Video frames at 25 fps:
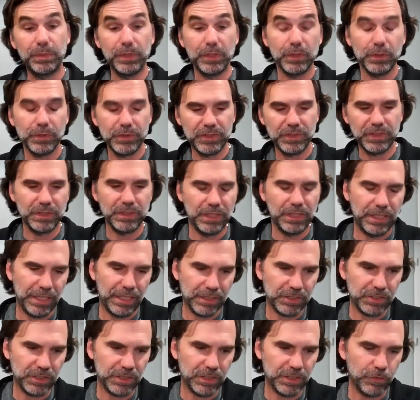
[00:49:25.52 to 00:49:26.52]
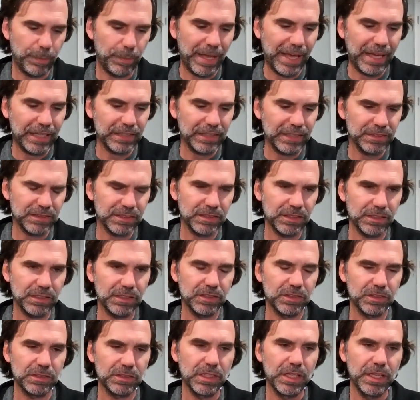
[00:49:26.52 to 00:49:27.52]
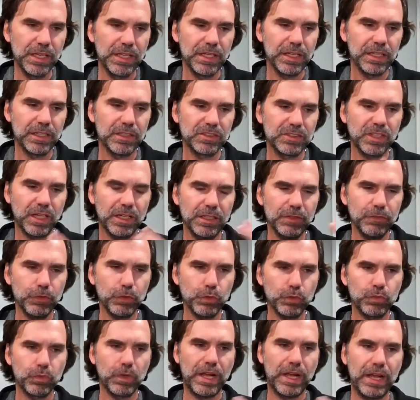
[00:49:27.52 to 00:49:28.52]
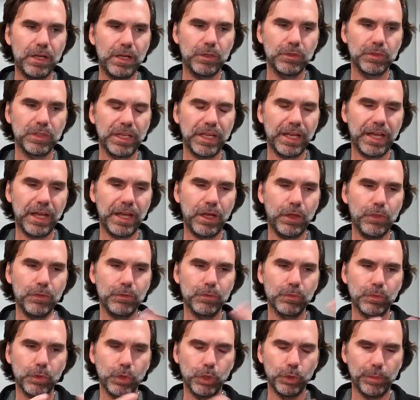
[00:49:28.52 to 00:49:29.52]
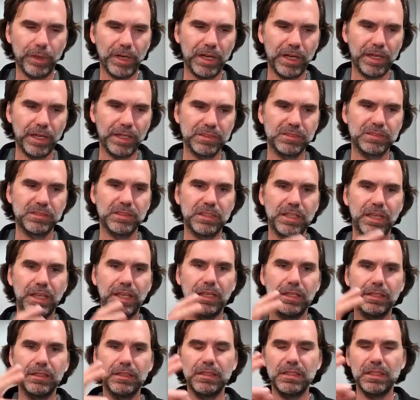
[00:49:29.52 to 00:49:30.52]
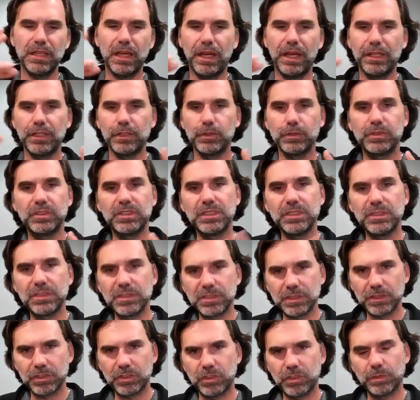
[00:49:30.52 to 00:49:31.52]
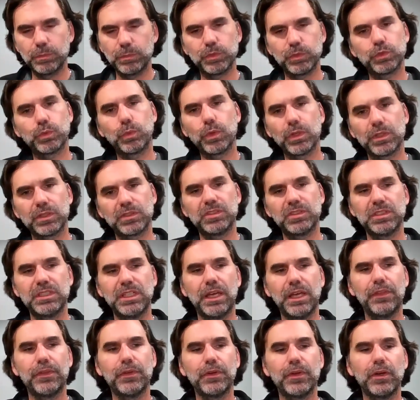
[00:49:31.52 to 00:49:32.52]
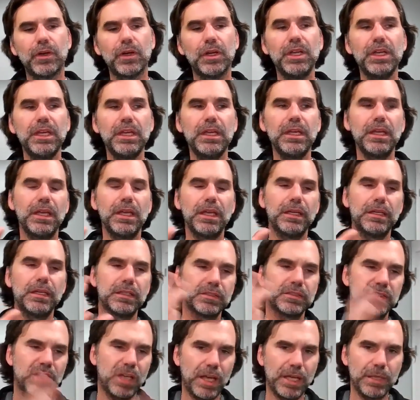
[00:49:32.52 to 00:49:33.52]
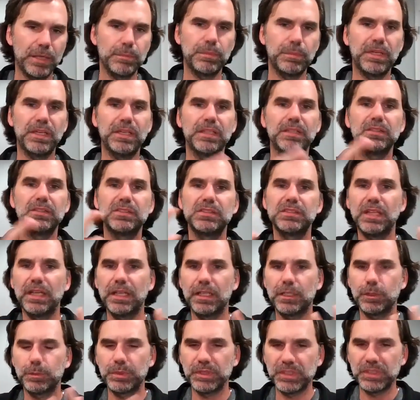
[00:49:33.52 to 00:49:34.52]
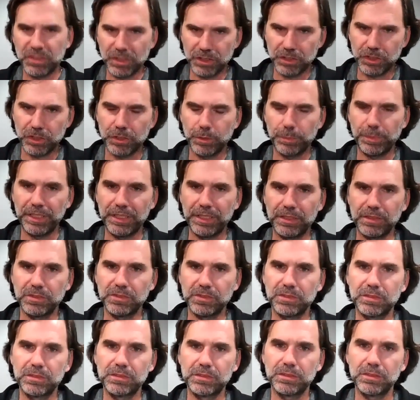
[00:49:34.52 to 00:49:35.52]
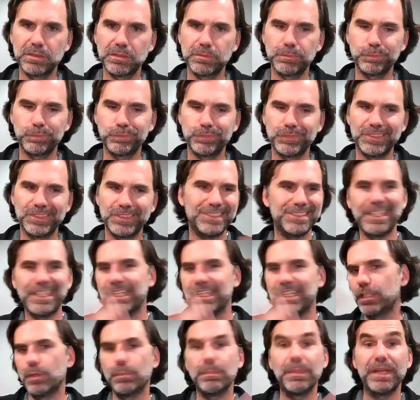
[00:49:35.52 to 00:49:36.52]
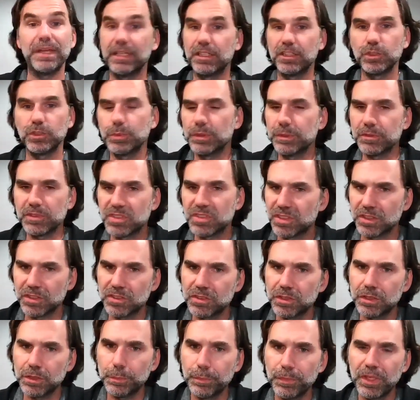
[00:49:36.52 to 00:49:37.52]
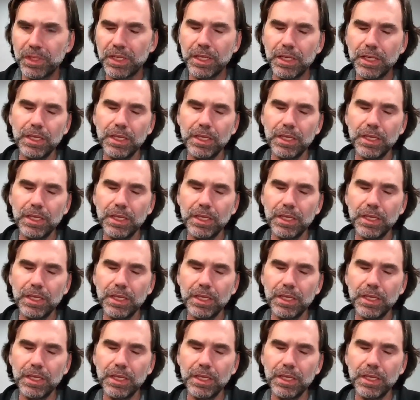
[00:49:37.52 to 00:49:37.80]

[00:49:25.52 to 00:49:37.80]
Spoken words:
built and actually have patented is kind of around how the robots and the IoT systems work together in a time-based and position-based data management system.